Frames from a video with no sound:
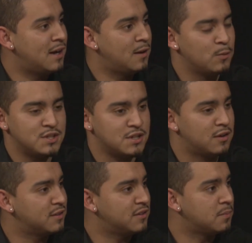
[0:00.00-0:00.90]
which are
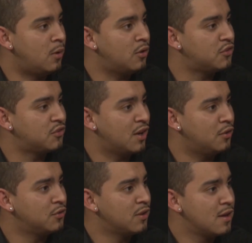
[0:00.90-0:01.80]
these small
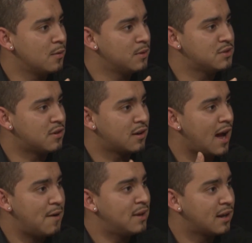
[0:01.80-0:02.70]
cells, which
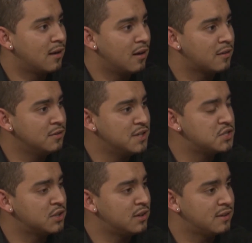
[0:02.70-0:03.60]
have like air
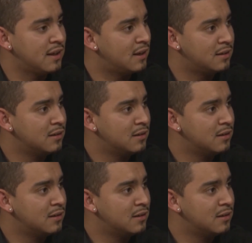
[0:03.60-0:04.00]
conditioner that